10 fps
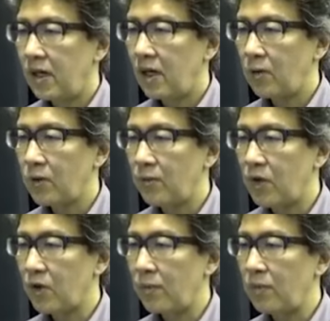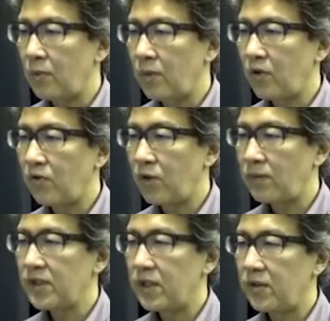I hope to build up a more
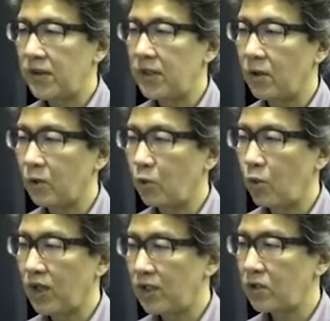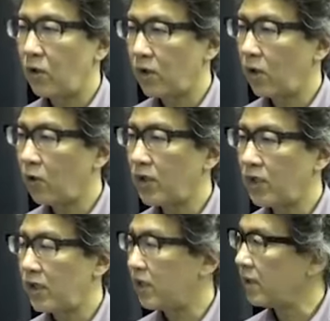firm theory on what is going on
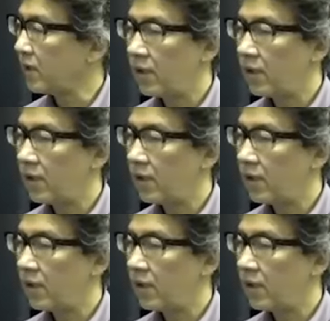here